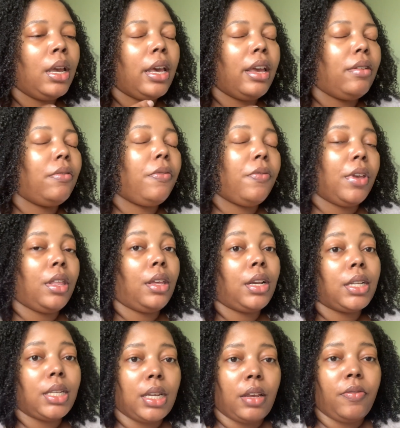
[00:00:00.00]
in feeling
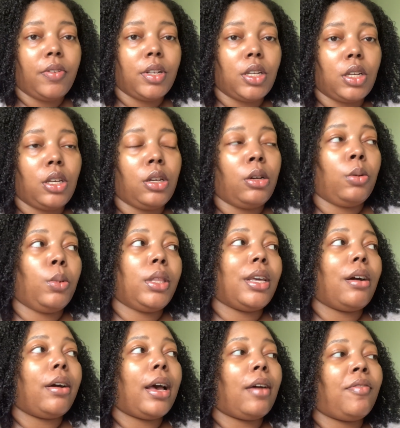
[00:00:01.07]
safe and secure
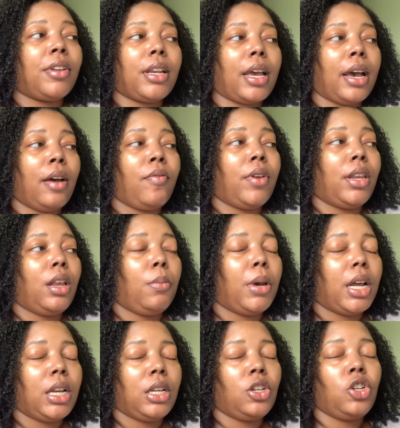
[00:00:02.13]
without having to have
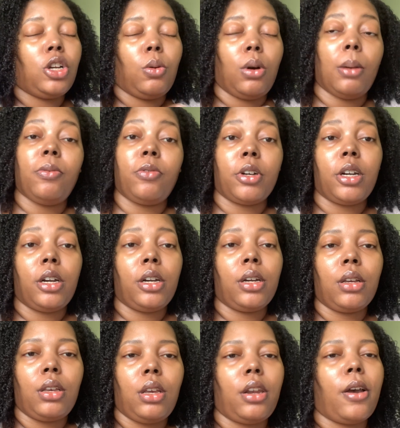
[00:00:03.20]
anybody show up for her,
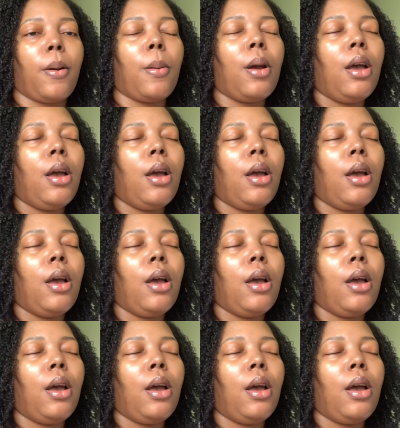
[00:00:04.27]
you know?